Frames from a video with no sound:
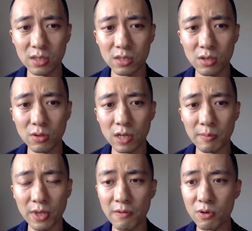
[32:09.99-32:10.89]

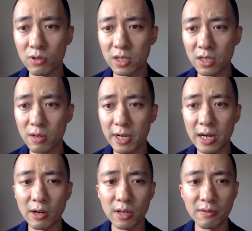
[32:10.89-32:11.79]
So if you're thinking about
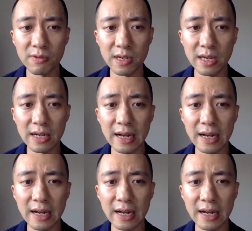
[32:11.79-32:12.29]
hiring a VA,